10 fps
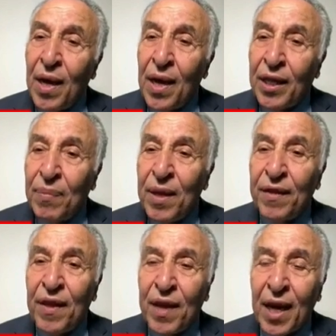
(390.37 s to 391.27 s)
It means
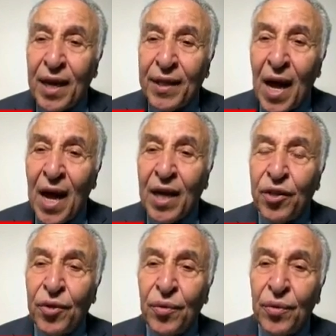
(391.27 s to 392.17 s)
they cannot act
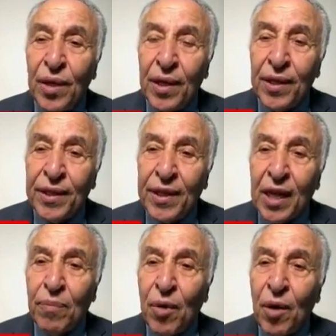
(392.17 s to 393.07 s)
to
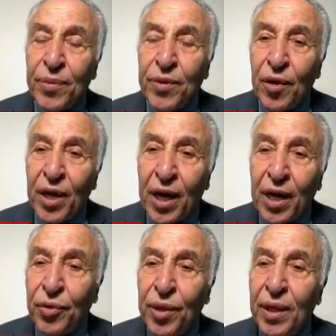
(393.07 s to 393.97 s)
send bombs on a
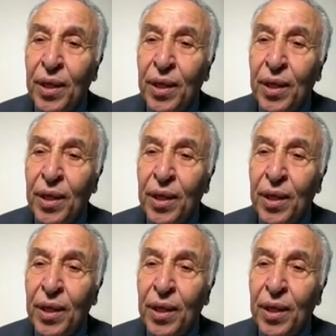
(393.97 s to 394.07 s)
country,